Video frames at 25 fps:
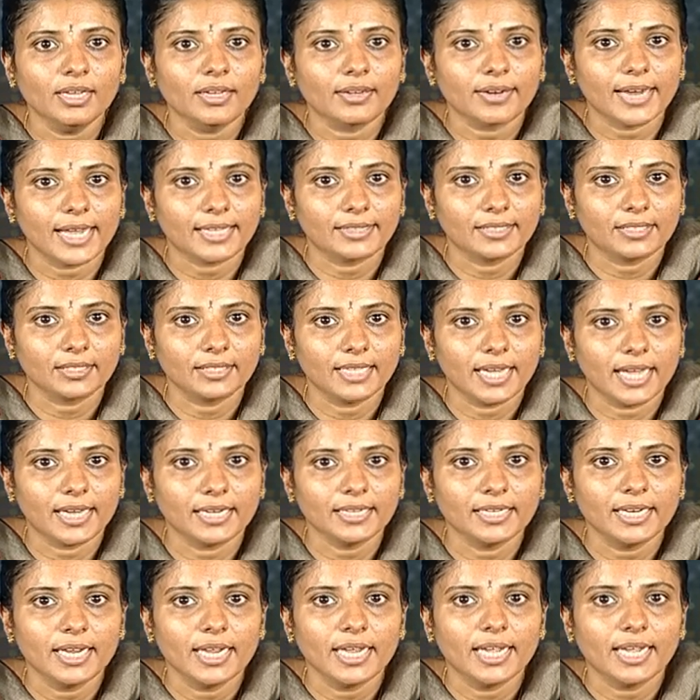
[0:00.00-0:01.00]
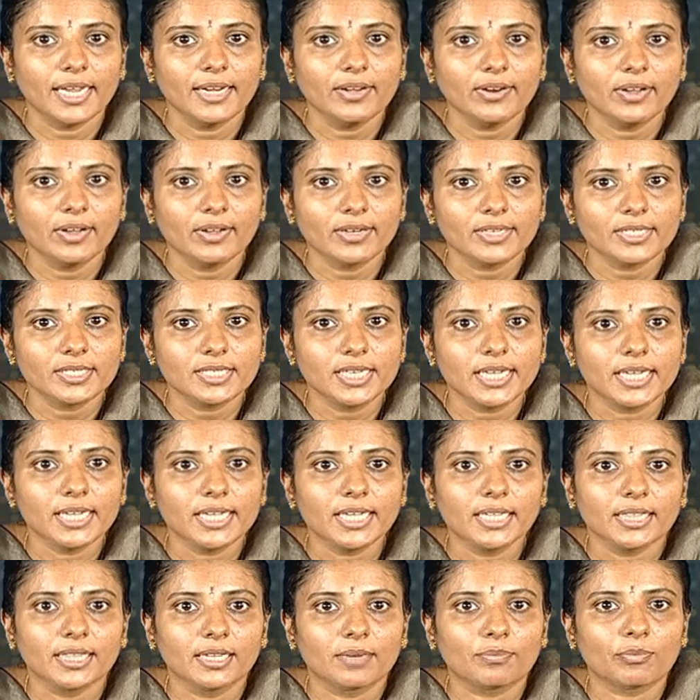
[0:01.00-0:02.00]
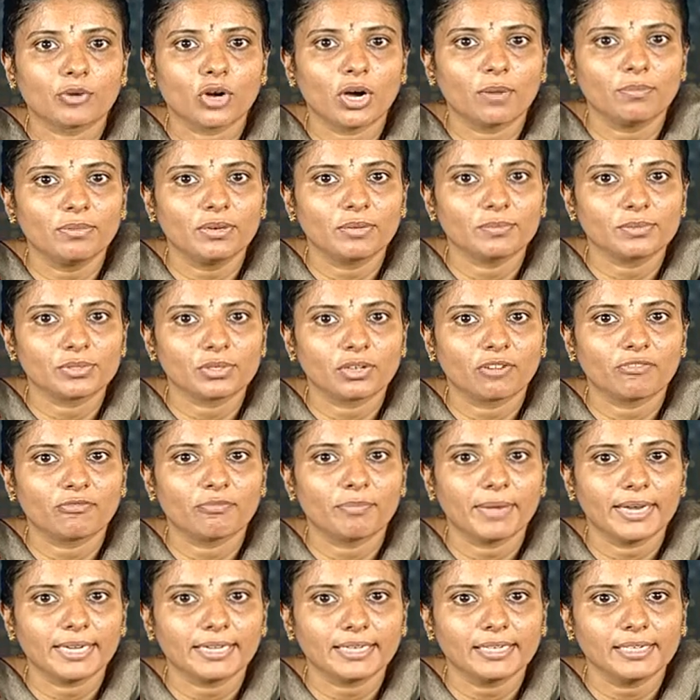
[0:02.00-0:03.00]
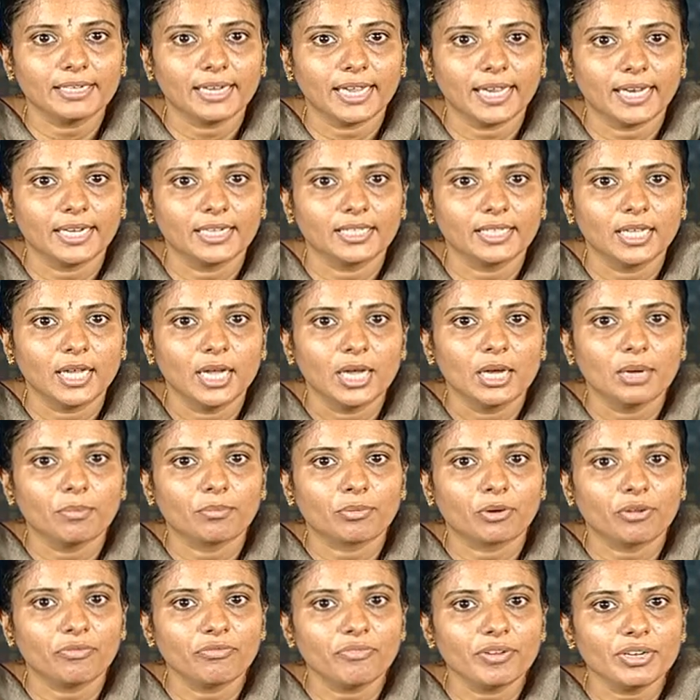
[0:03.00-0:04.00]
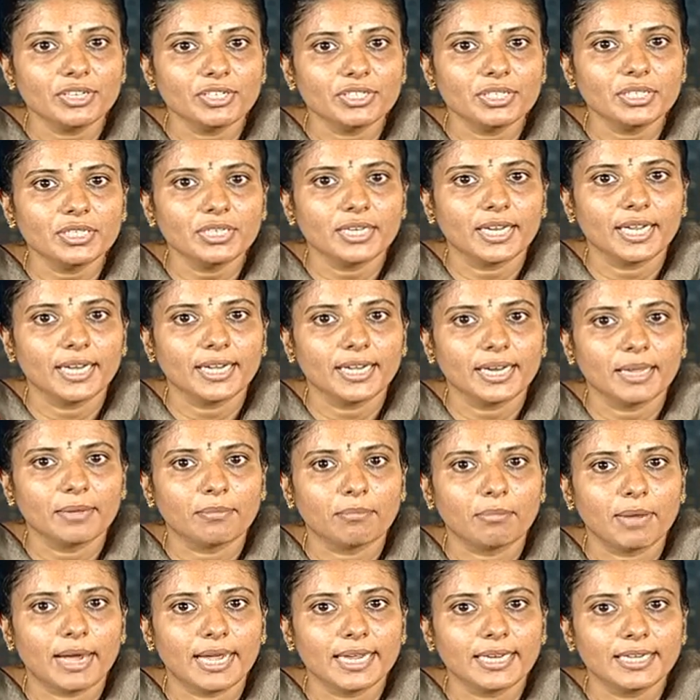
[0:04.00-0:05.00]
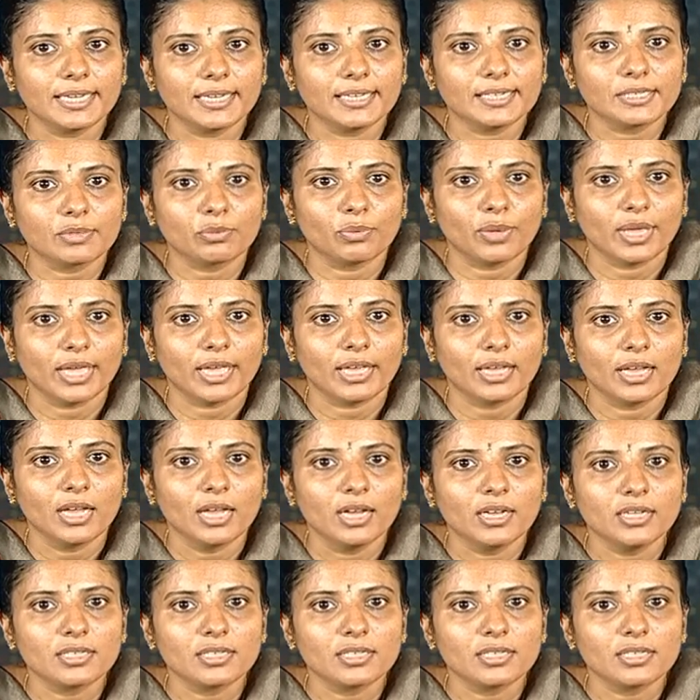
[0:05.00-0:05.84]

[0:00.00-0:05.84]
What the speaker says: Rather than inheriting the problems of mental health profession in a mindless way,